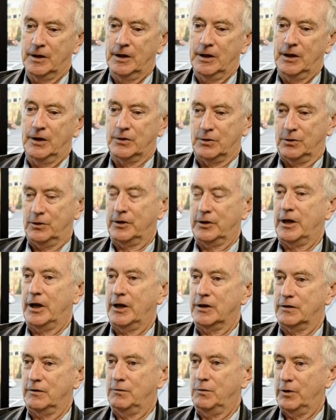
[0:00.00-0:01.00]
it's all a
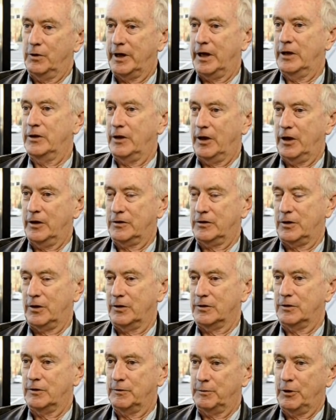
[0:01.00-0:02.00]
case of, well, can the
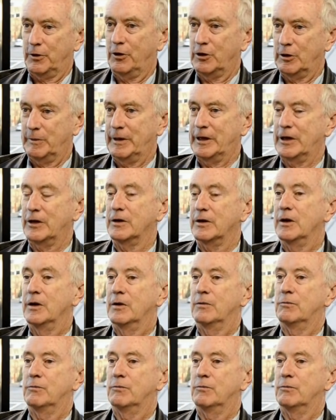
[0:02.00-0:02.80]
households that have borrowed the money